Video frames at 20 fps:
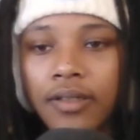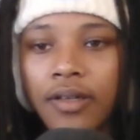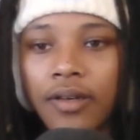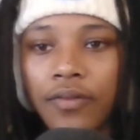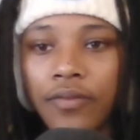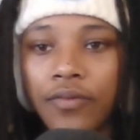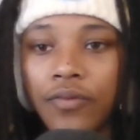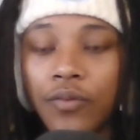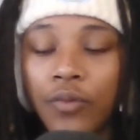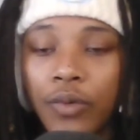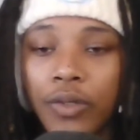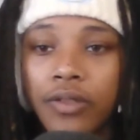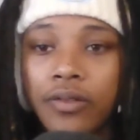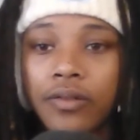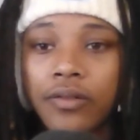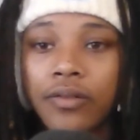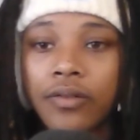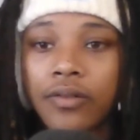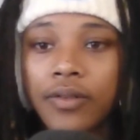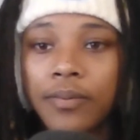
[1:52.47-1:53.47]
of
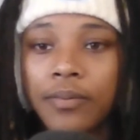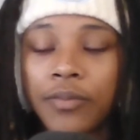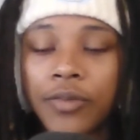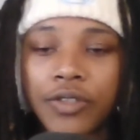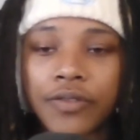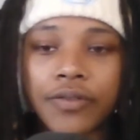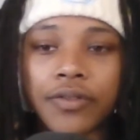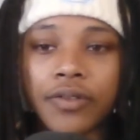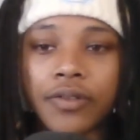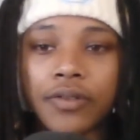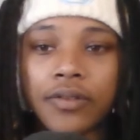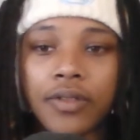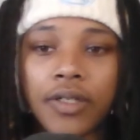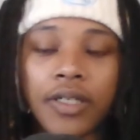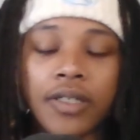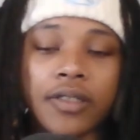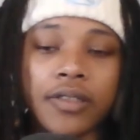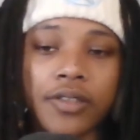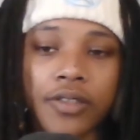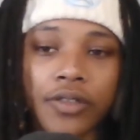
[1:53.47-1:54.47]
where Marvel
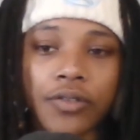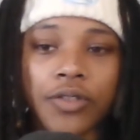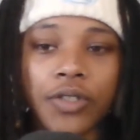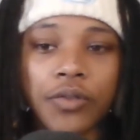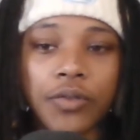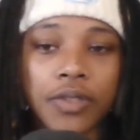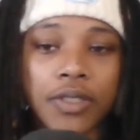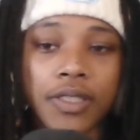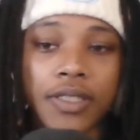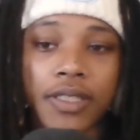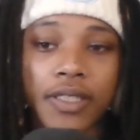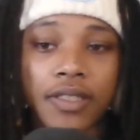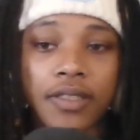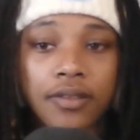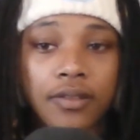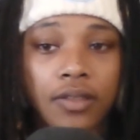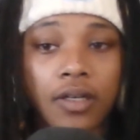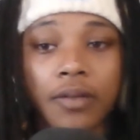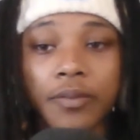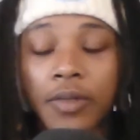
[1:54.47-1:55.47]
and Sony want to take
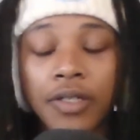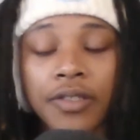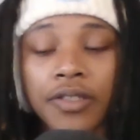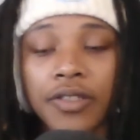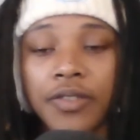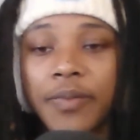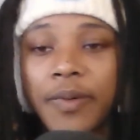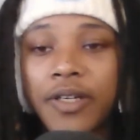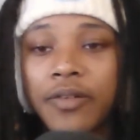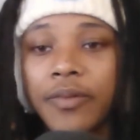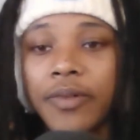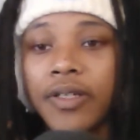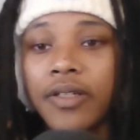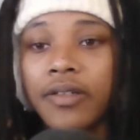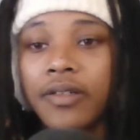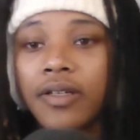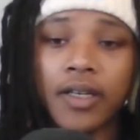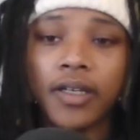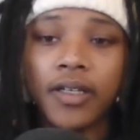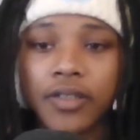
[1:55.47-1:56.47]
Tom Holland's Spider-Man.
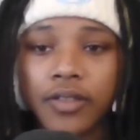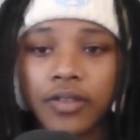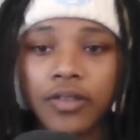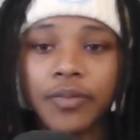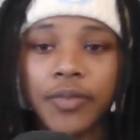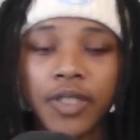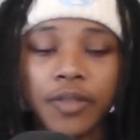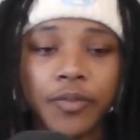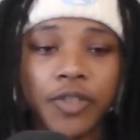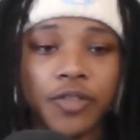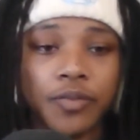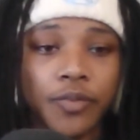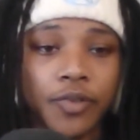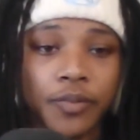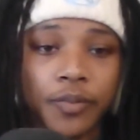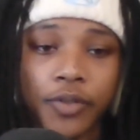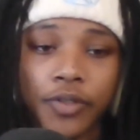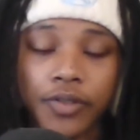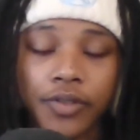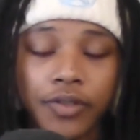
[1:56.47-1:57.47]
It's going to be a much more
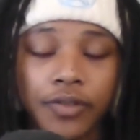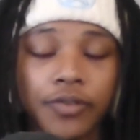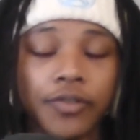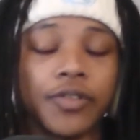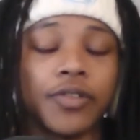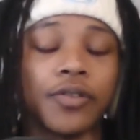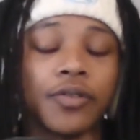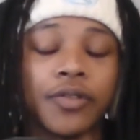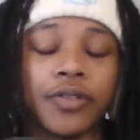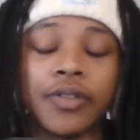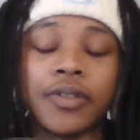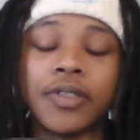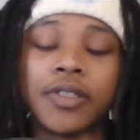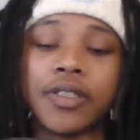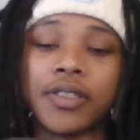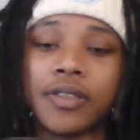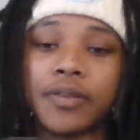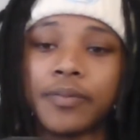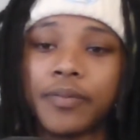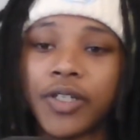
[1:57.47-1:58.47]
personal story,
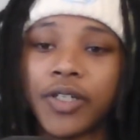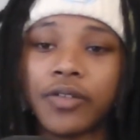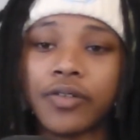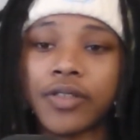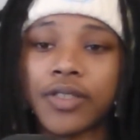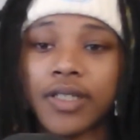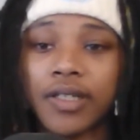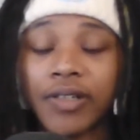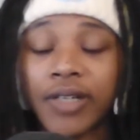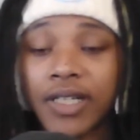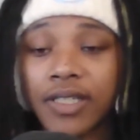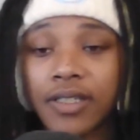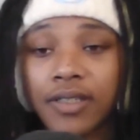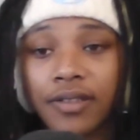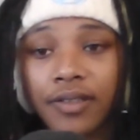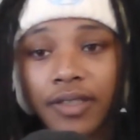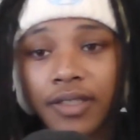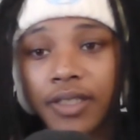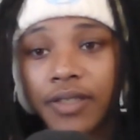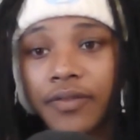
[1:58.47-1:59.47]
because Peter is now
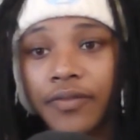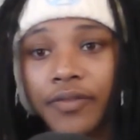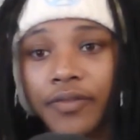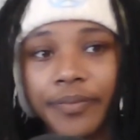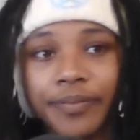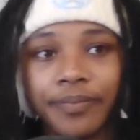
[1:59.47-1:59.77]
isolated from